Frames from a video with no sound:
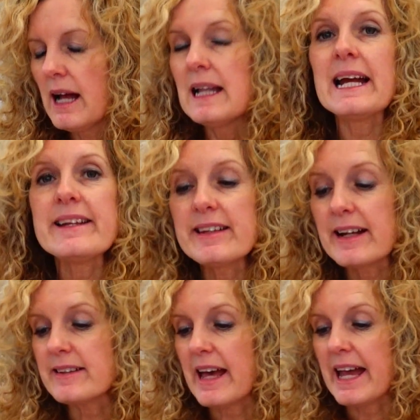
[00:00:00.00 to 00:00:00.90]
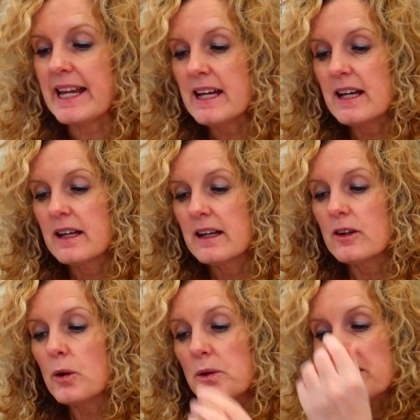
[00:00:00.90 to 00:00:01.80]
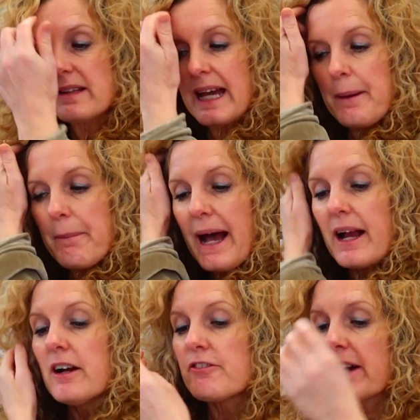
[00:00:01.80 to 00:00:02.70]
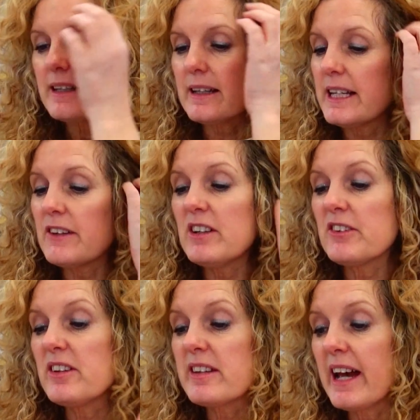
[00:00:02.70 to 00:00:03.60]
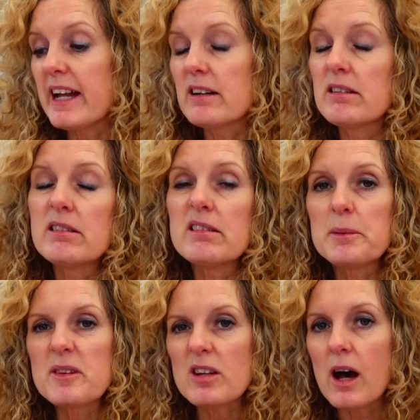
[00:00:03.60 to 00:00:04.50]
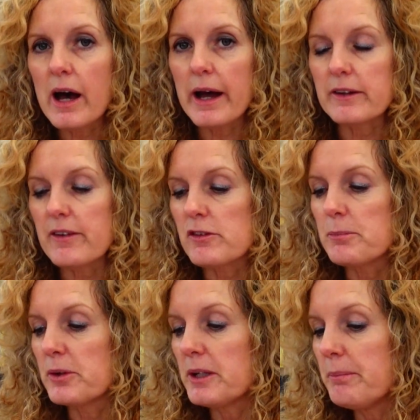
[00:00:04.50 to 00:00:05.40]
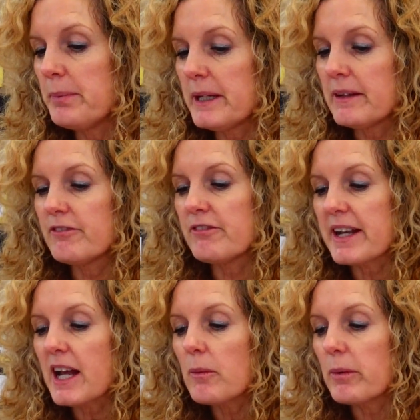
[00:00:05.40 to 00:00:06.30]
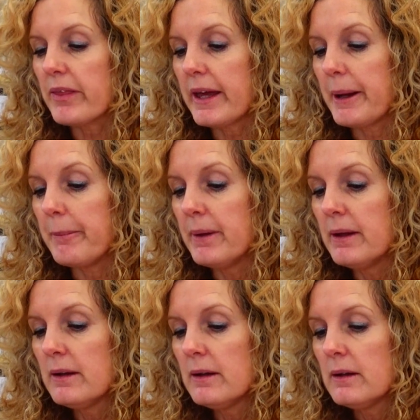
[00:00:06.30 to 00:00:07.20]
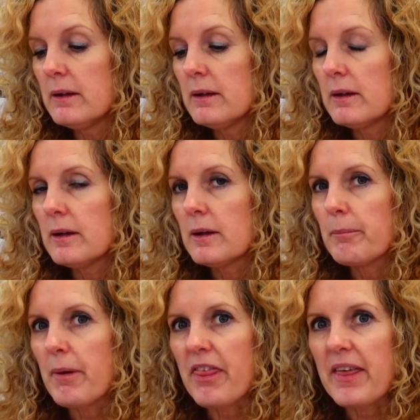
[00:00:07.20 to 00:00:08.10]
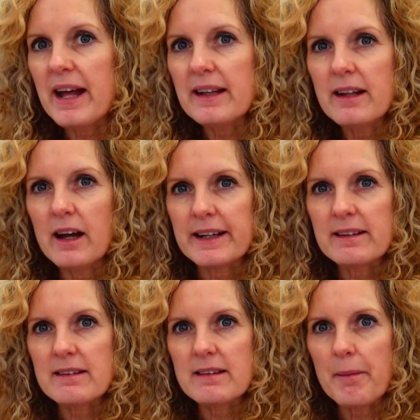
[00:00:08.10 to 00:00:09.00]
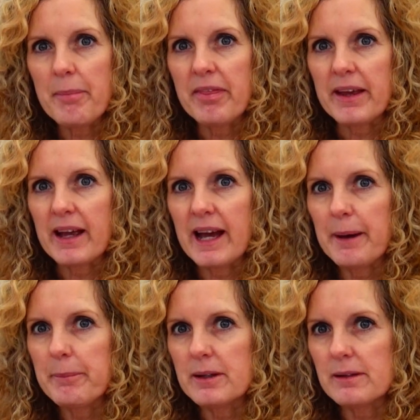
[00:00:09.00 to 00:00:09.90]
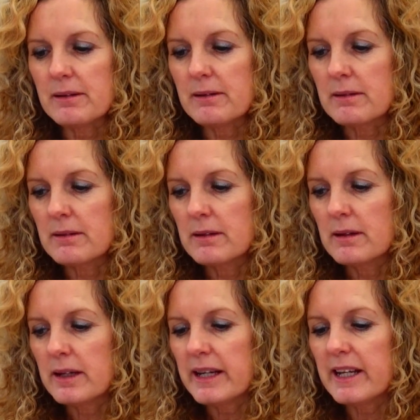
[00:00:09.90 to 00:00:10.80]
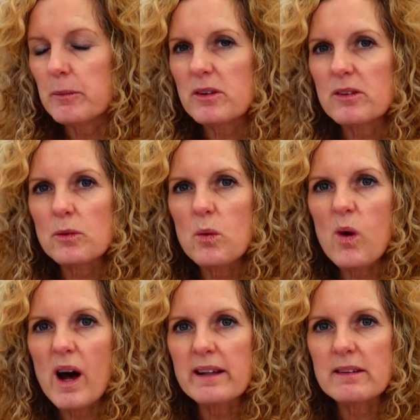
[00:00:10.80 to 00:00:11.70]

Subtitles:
Later that day, the horses came back. Fred didn't even lift his head. Oh, he was tired of everybody being fed up with him. But that night, something happened. It was as quiet